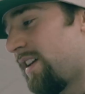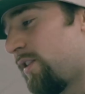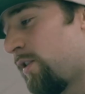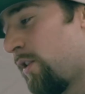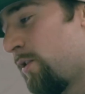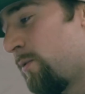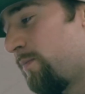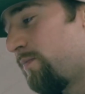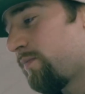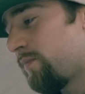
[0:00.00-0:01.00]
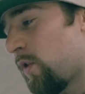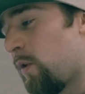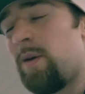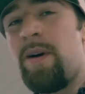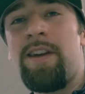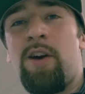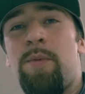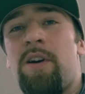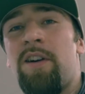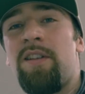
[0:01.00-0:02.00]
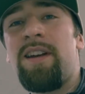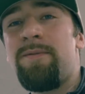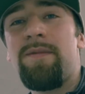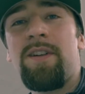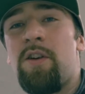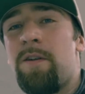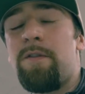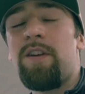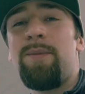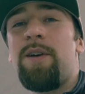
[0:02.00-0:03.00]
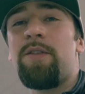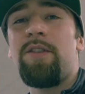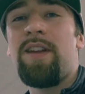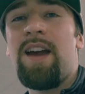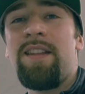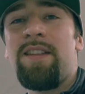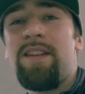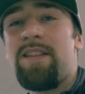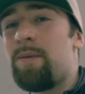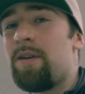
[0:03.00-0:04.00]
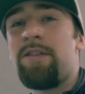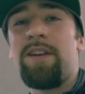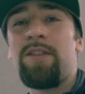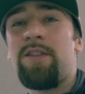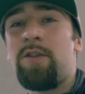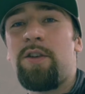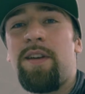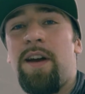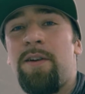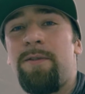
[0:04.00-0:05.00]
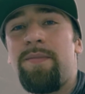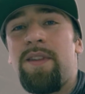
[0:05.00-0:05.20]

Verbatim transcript: So, while I'm at the airport early, got a few emails to send, some other things to sort out,